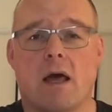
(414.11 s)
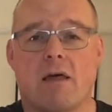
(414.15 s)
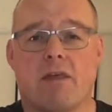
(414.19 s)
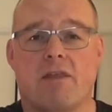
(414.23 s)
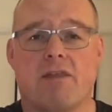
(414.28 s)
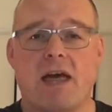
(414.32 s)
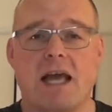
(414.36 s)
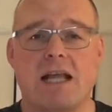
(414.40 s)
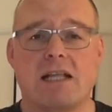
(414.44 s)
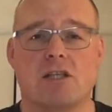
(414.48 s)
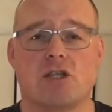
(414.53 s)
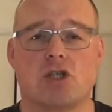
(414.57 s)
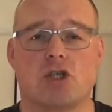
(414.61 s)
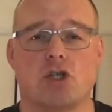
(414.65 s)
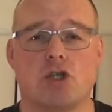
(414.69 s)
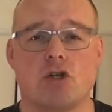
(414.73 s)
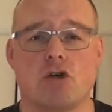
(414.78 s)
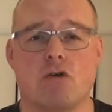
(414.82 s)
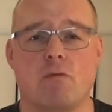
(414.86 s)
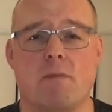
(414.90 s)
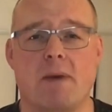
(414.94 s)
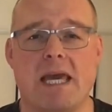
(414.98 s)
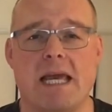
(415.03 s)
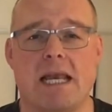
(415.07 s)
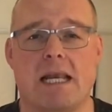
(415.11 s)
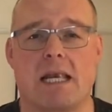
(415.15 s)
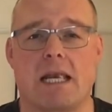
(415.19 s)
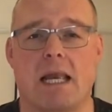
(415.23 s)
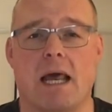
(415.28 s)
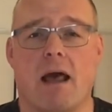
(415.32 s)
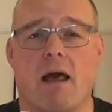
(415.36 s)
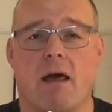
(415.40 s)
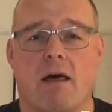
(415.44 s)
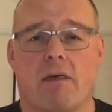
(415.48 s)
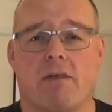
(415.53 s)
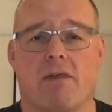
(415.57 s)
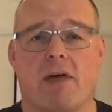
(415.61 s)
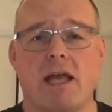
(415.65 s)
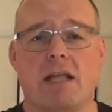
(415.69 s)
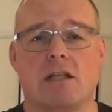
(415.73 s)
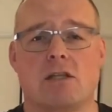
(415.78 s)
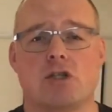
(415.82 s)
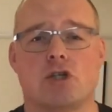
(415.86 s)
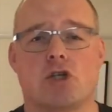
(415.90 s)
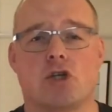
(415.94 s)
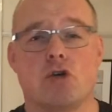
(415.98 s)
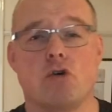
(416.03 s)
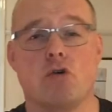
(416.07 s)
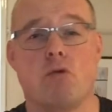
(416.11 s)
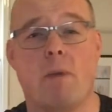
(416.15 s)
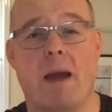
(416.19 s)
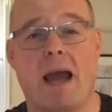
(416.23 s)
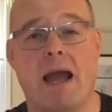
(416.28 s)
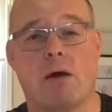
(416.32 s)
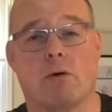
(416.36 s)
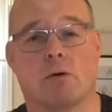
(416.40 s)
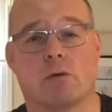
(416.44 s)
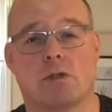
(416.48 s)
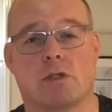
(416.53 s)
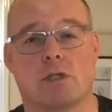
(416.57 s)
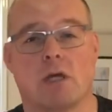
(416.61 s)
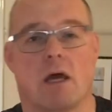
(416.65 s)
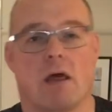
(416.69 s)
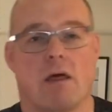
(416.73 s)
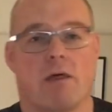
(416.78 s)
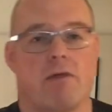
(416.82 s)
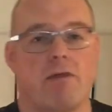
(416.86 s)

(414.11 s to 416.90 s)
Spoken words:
then zoom in, then zoom out,